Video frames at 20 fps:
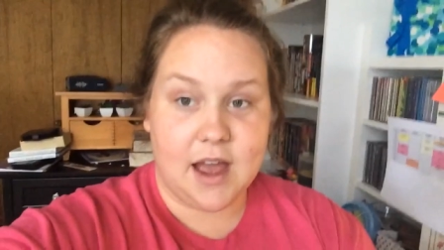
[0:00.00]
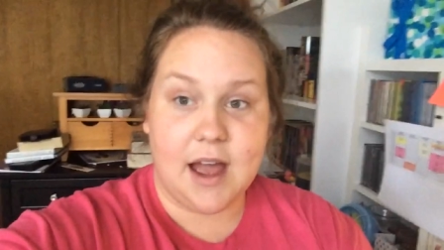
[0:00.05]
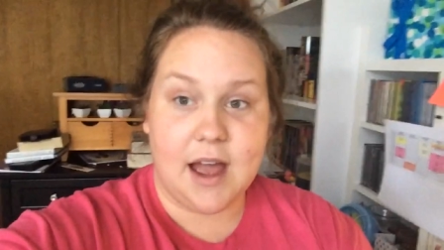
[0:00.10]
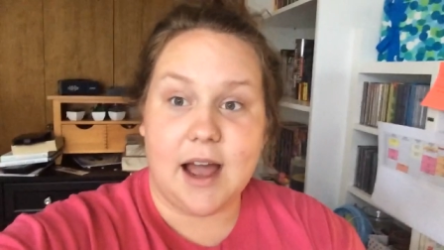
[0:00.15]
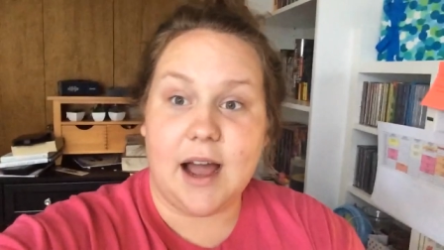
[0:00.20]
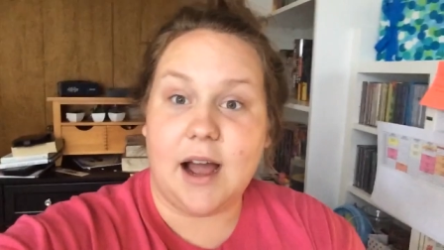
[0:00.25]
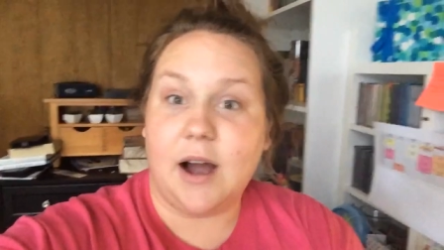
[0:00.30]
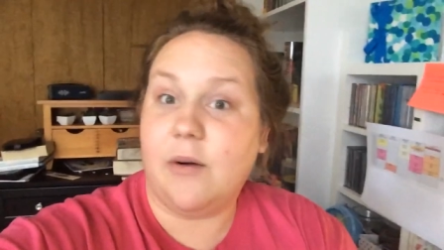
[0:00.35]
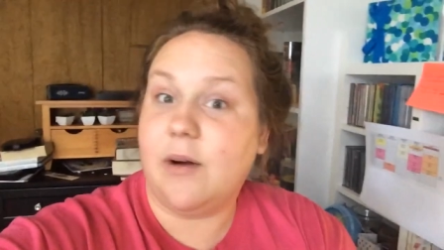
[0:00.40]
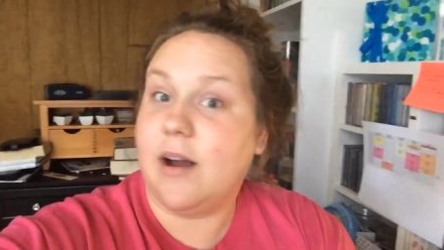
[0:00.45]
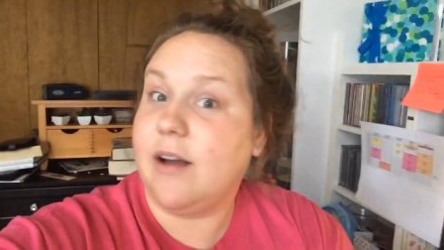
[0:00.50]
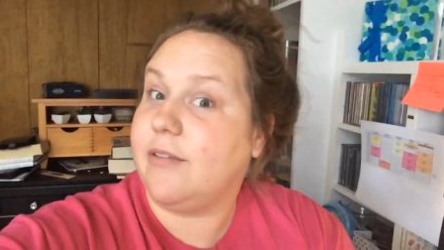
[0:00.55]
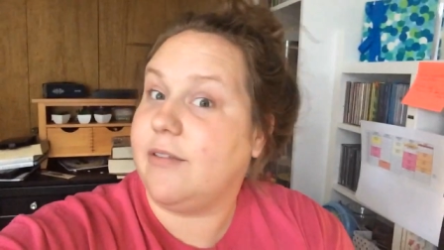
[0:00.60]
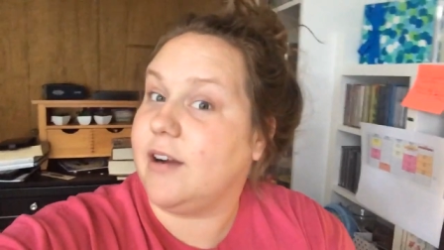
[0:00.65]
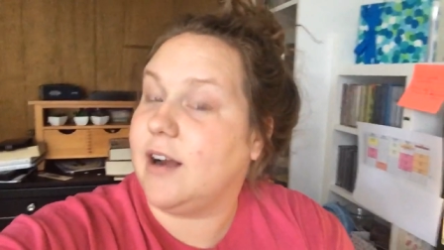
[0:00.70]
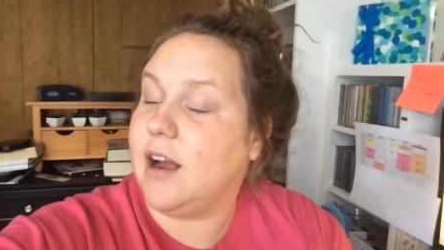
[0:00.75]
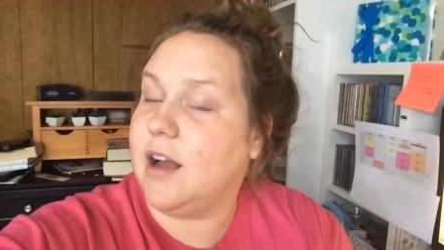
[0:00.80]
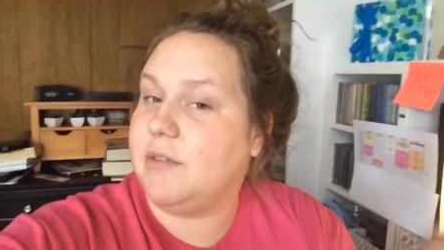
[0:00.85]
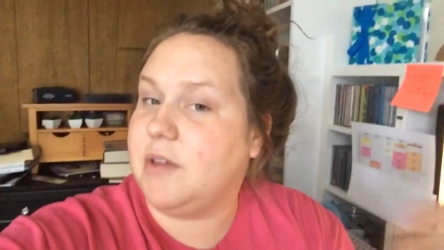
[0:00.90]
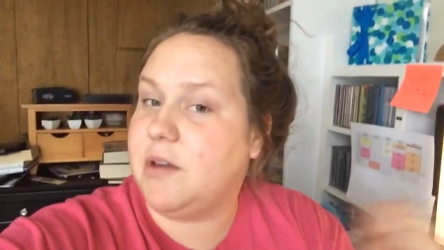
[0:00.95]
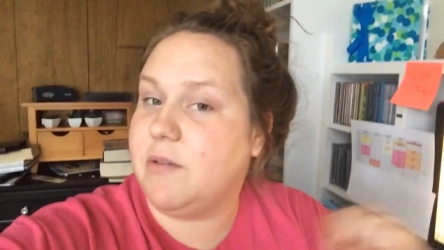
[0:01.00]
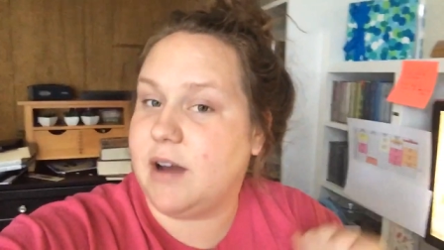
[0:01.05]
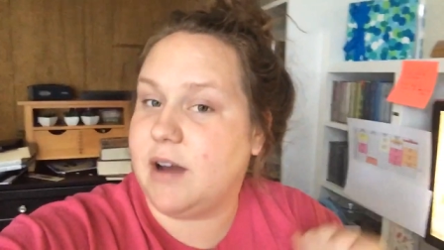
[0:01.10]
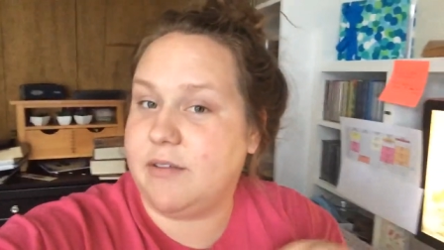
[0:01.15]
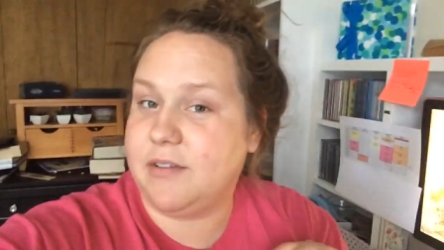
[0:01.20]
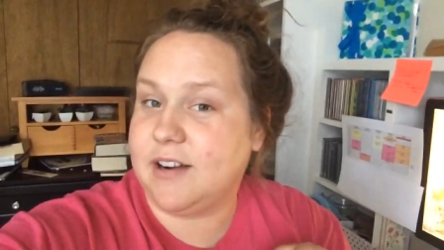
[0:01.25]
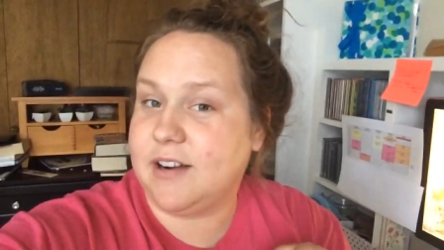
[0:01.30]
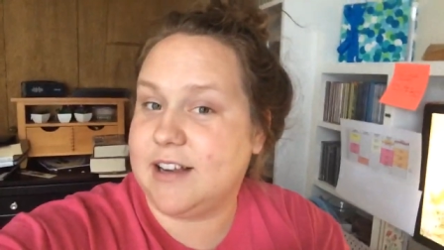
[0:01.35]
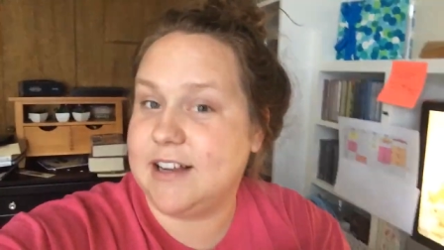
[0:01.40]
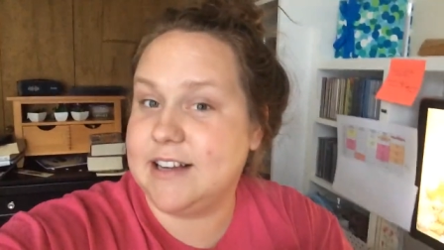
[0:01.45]
However, have you
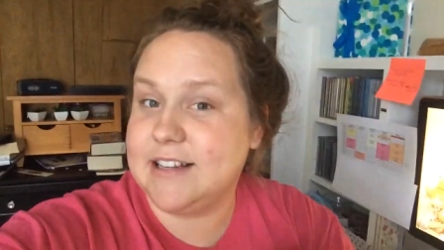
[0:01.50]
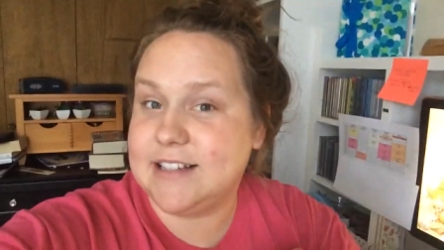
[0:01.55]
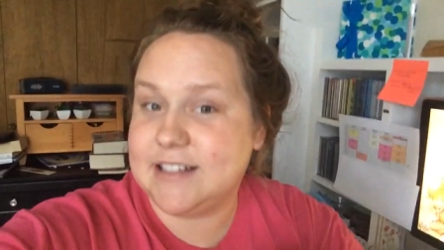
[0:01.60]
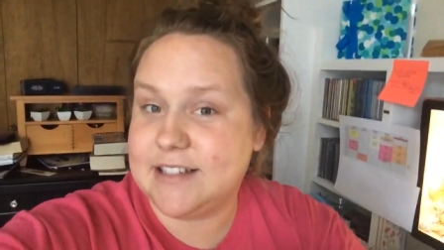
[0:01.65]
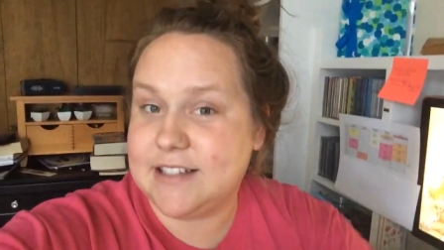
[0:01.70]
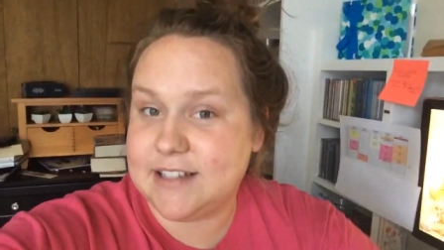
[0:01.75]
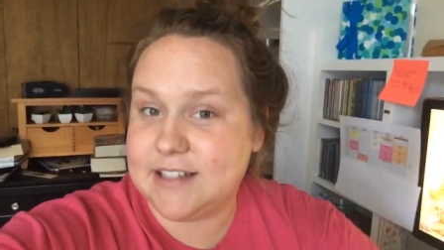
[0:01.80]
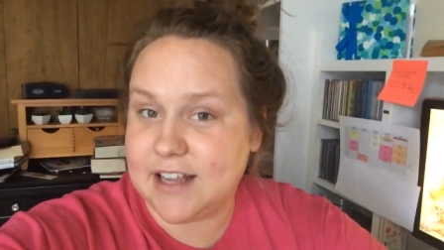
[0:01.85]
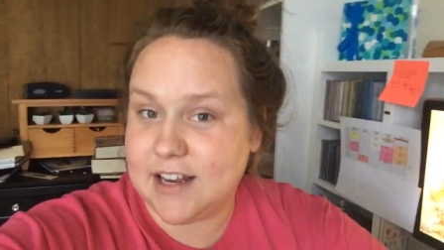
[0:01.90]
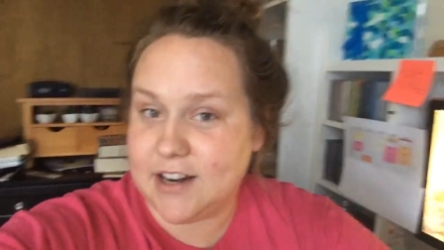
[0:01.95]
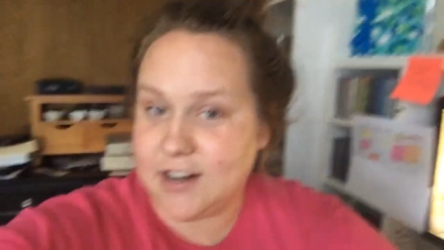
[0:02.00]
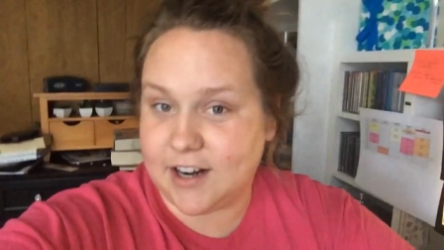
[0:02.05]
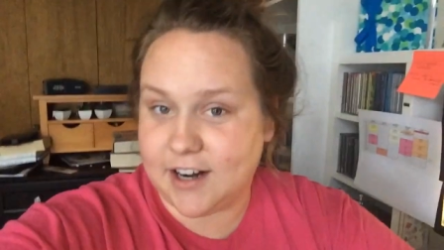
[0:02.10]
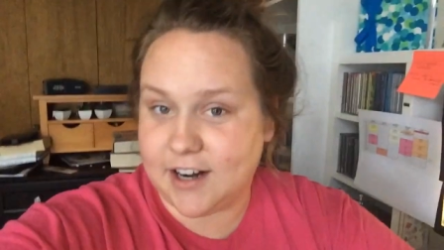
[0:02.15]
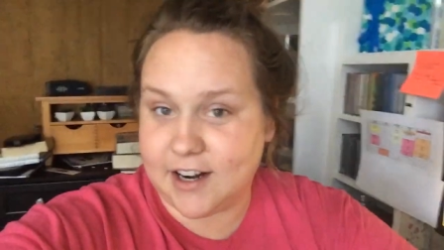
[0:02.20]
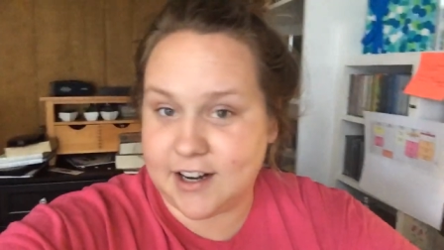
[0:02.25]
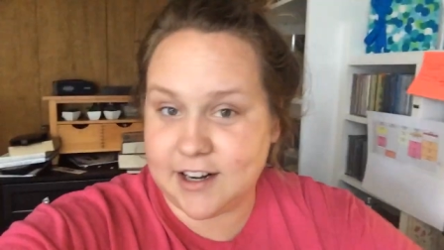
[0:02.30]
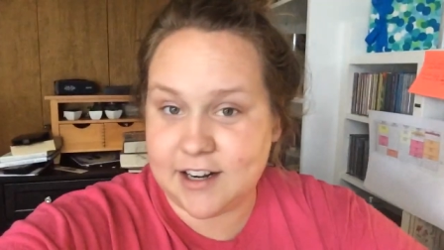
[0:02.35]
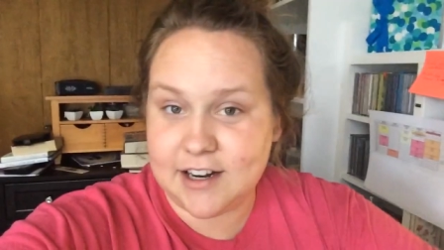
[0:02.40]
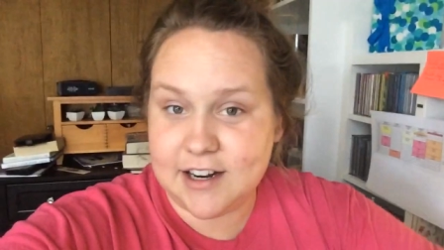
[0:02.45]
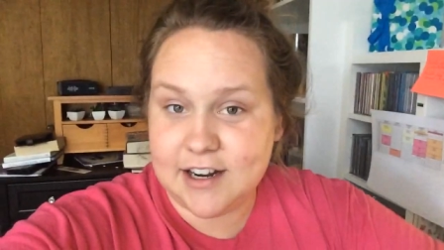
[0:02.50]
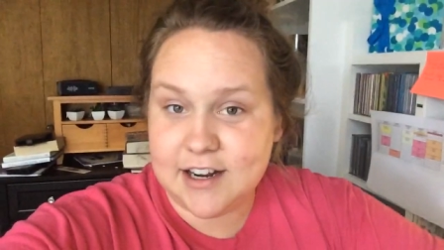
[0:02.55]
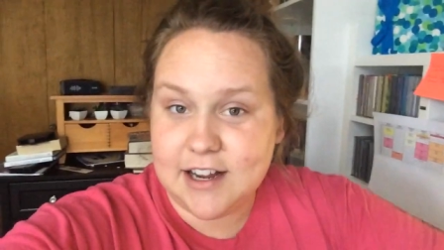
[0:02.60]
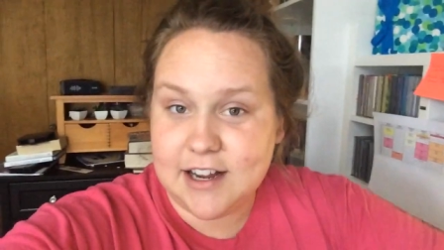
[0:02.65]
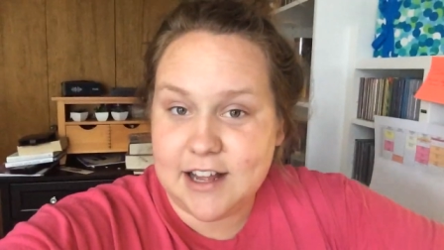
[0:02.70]
ever considered